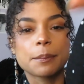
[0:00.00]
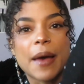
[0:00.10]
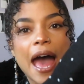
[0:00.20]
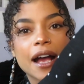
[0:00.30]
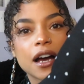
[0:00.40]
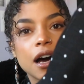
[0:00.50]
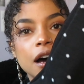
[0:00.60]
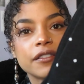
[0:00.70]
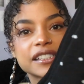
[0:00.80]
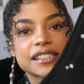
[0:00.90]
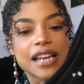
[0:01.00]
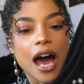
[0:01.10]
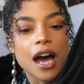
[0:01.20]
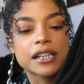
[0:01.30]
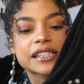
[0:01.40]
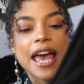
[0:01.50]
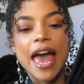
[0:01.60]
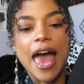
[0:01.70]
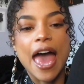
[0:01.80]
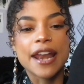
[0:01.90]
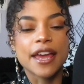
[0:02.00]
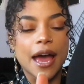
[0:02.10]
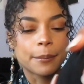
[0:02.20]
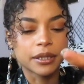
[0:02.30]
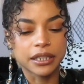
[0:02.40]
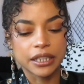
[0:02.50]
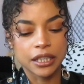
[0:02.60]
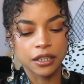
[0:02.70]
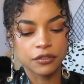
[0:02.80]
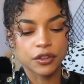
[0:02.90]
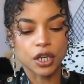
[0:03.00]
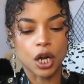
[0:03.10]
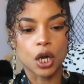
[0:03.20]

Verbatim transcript: a pack of socks and I believe there